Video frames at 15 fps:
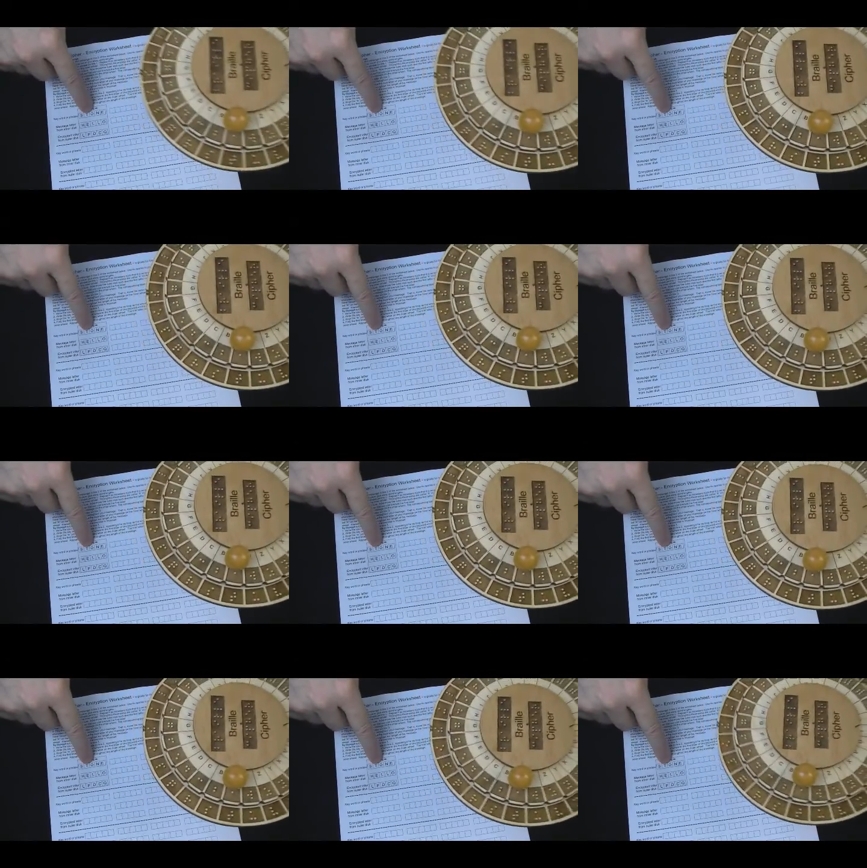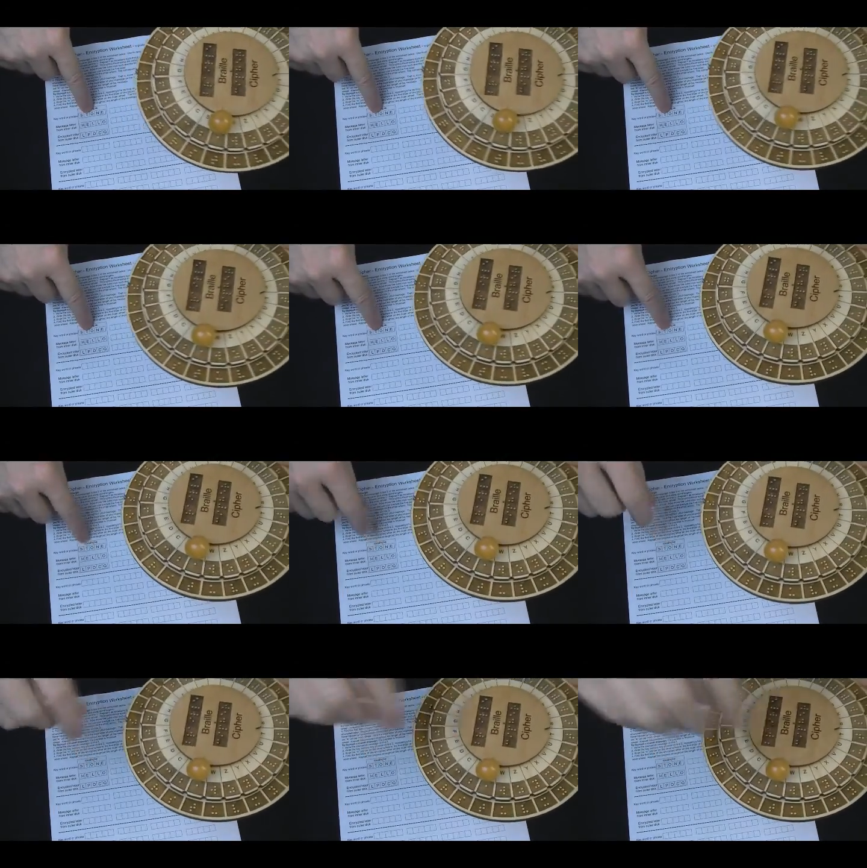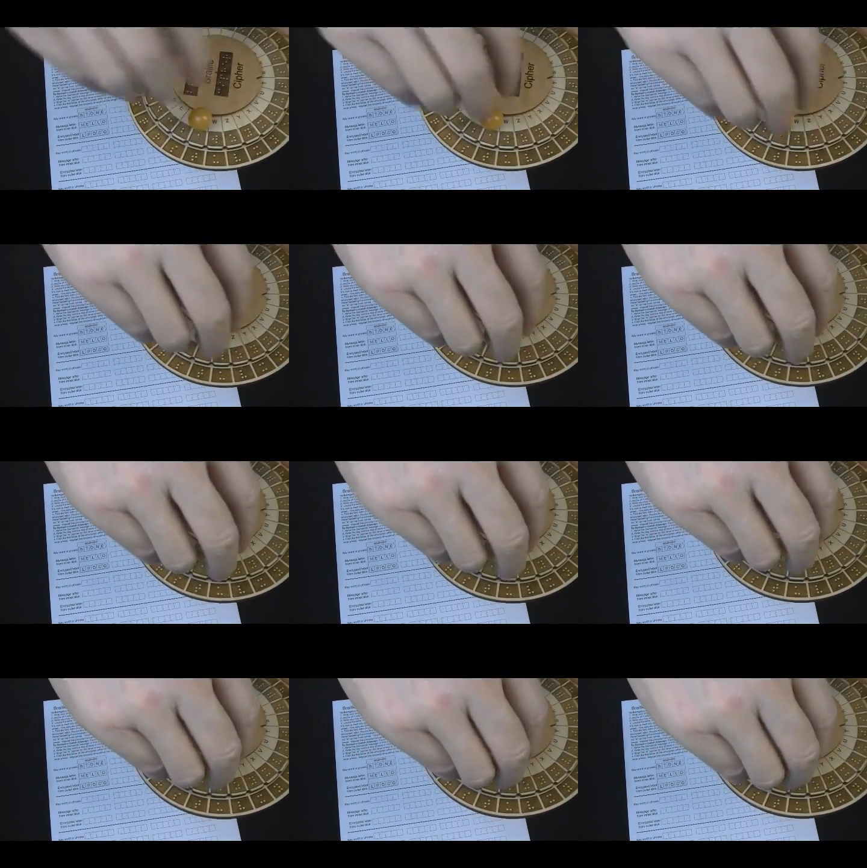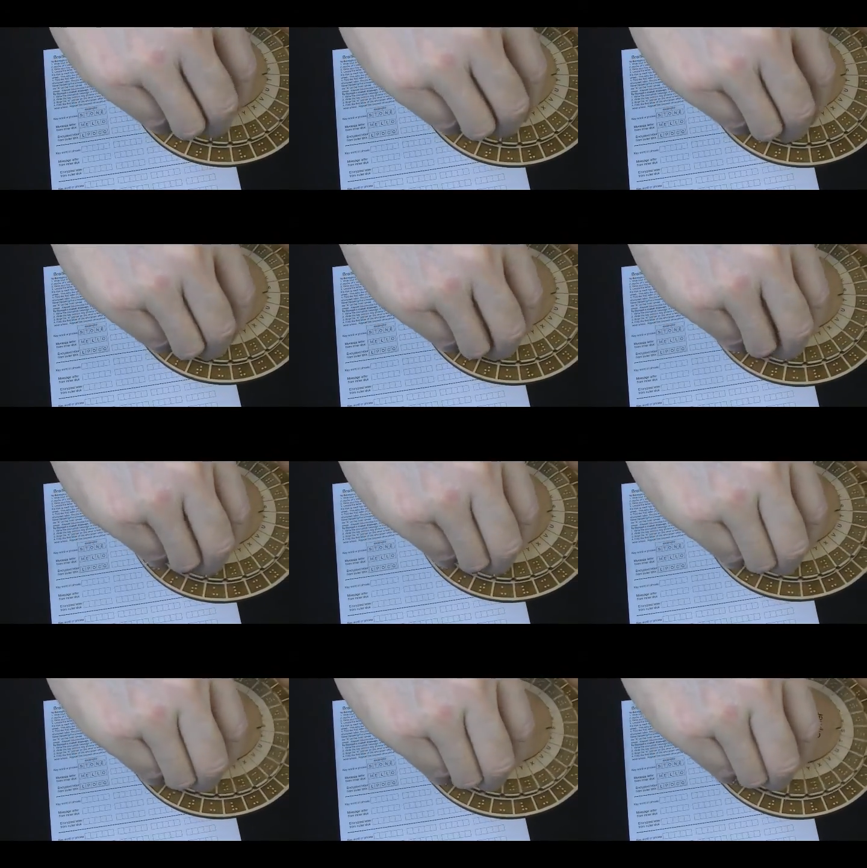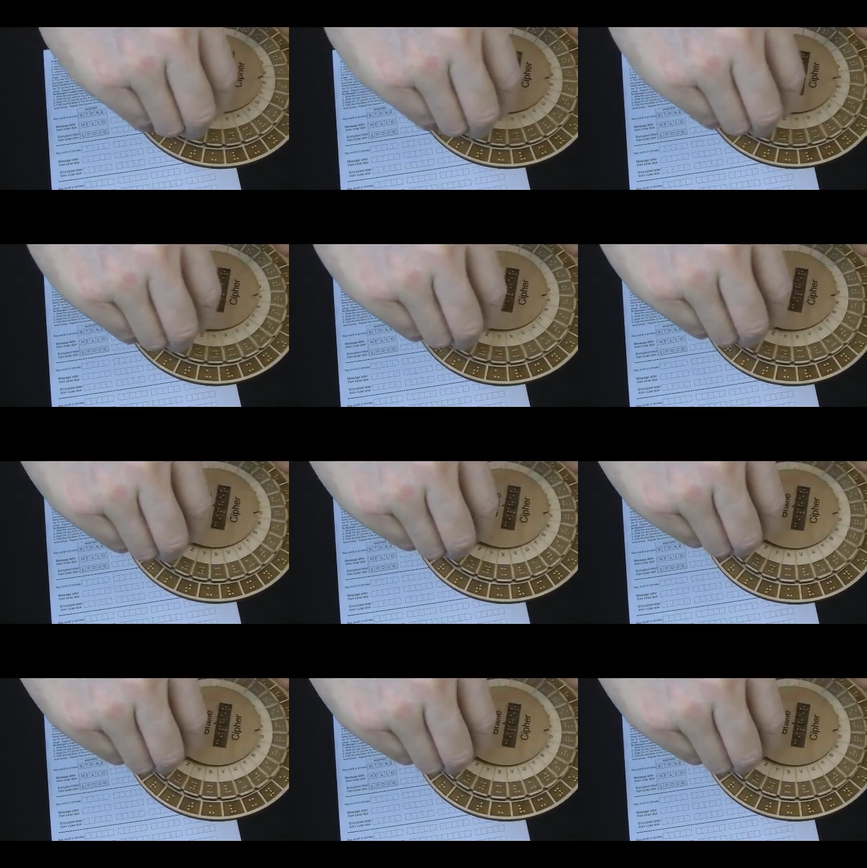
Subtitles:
(no speaker visible)